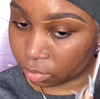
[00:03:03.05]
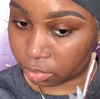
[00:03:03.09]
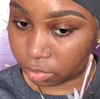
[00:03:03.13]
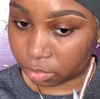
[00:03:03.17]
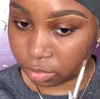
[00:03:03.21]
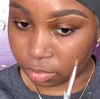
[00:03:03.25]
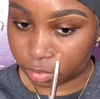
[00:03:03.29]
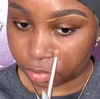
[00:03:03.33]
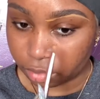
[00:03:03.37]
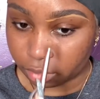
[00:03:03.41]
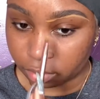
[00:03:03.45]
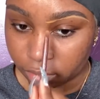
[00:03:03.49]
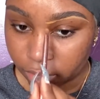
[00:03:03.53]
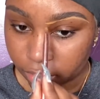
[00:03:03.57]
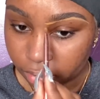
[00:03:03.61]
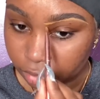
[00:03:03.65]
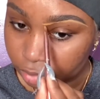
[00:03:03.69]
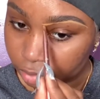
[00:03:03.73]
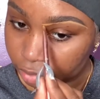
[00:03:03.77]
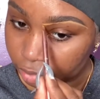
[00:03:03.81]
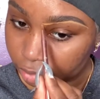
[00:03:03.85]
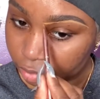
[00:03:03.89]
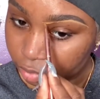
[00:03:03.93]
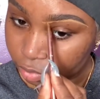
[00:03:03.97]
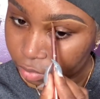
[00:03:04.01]
And I'm going
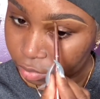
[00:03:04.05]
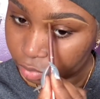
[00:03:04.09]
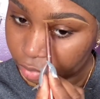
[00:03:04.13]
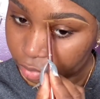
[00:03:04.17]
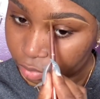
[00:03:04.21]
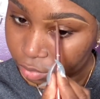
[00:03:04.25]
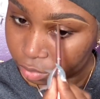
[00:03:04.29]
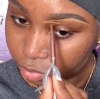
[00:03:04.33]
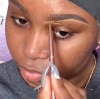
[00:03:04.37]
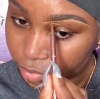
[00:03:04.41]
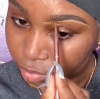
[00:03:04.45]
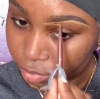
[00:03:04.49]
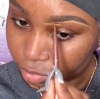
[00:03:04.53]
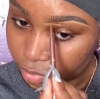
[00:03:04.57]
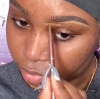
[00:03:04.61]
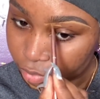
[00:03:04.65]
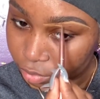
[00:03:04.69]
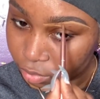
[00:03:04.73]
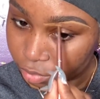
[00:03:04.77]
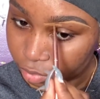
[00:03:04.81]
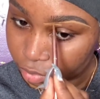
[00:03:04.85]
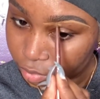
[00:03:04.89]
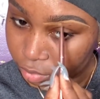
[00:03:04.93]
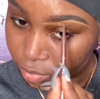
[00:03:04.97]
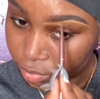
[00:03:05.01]
to
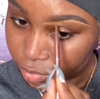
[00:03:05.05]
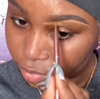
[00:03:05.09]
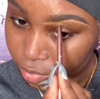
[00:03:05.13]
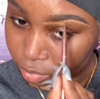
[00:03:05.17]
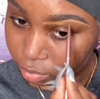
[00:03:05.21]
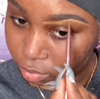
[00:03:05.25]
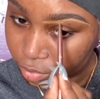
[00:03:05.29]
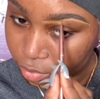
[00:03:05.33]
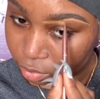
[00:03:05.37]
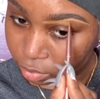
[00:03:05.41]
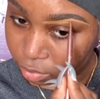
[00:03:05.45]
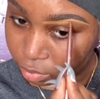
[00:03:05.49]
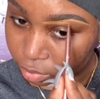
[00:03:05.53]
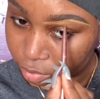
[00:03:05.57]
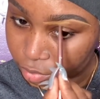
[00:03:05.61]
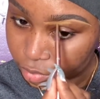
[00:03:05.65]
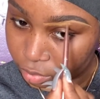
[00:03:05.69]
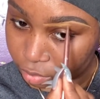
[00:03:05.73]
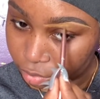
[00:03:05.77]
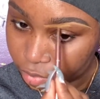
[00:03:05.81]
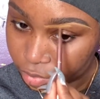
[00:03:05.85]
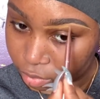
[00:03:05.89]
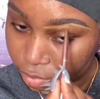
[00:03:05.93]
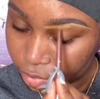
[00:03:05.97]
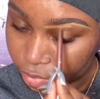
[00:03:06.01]
follow my eyebrow and
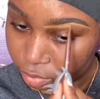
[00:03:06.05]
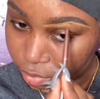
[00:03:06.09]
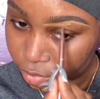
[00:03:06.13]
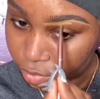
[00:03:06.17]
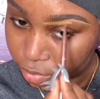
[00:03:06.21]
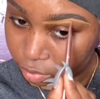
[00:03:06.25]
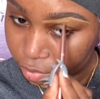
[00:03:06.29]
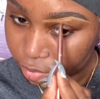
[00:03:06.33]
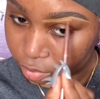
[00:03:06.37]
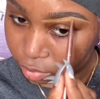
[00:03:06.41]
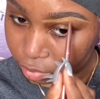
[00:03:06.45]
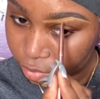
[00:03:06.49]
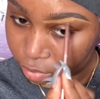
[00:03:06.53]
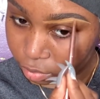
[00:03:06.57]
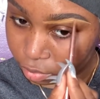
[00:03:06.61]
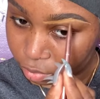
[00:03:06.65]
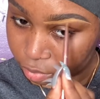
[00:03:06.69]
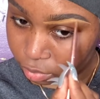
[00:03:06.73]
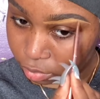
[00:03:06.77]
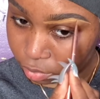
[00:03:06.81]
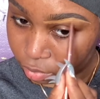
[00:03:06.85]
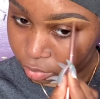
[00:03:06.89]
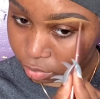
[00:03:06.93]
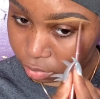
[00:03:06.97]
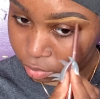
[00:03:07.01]
I'm going to
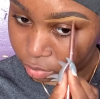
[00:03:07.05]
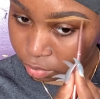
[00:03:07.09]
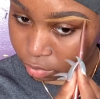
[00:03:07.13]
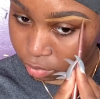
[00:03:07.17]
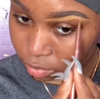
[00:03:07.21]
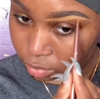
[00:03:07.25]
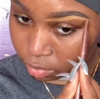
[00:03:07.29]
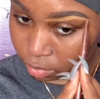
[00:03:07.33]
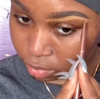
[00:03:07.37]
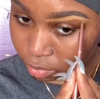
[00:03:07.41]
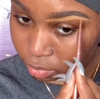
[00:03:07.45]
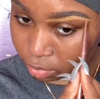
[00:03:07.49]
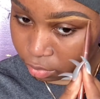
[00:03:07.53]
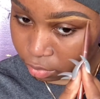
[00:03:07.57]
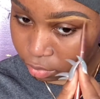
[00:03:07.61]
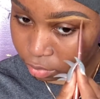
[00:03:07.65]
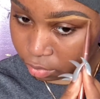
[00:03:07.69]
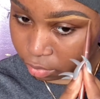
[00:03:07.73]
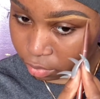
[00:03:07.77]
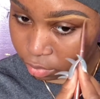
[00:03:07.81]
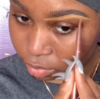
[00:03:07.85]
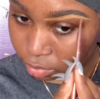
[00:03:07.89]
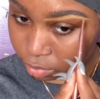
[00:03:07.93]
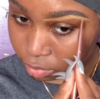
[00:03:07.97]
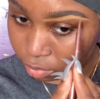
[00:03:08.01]
clean up with that
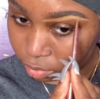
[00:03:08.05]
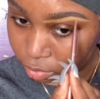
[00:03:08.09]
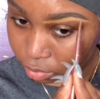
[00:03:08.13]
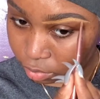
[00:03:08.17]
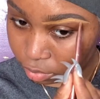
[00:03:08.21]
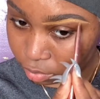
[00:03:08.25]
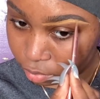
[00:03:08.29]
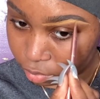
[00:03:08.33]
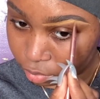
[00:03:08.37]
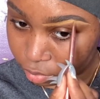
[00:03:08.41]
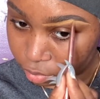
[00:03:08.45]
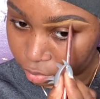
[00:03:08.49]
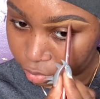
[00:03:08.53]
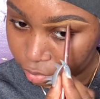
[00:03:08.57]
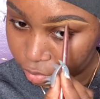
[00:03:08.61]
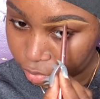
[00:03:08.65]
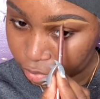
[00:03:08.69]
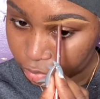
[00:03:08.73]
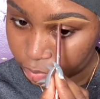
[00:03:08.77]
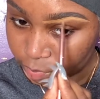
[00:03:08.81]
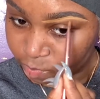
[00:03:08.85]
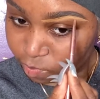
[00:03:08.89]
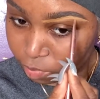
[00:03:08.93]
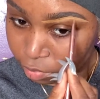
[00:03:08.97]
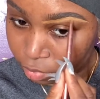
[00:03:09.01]
concealer, okay?
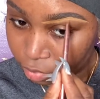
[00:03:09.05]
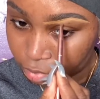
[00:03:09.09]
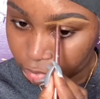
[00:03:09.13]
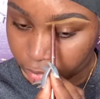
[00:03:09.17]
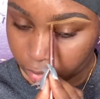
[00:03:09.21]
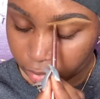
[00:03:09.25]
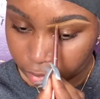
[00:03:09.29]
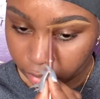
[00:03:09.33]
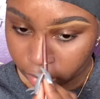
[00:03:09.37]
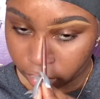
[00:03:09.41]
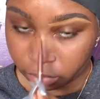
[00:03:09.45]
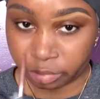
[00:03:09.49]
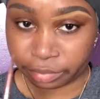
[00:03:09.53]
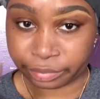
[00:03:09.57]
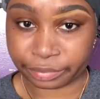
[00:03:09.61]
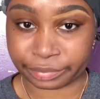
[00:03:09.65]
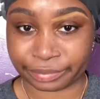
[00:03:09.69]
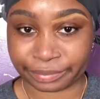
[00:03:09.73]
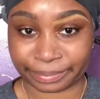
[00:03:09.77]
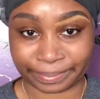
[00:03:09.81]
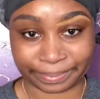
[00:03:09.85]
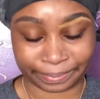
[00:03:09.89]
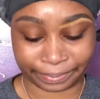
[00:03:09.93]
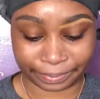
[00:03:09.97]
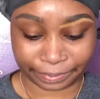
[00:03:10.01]
Where he leads me,
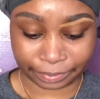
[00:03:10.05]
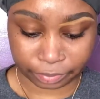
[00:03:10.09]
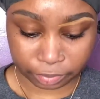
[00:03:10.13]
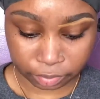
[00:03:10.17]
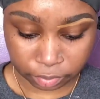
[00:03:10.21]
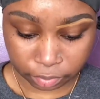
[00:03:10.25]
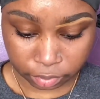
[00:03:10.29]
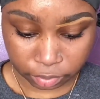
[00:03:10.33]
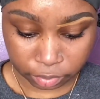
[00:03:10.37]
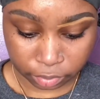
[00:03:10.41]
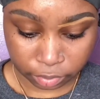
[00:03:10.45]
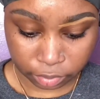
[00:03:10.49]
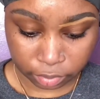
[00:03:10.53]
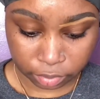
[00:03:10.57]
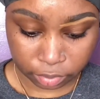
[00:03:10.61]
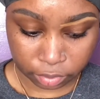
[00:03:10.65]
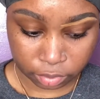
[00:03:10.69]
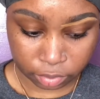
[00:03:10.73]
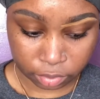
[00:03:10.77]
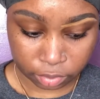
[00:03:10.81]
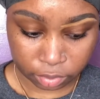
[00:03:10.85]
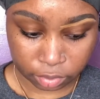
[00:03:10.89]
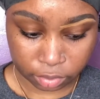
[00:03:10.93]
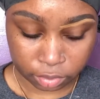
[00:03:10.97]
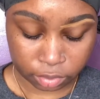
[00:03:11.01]
I will follow, all
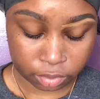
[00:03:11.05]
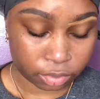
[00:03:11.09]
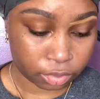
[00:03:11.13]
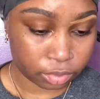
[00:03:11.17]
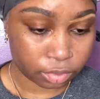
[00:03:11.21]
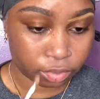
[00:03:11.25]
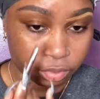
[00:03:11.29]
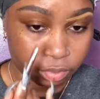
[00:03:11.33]
right?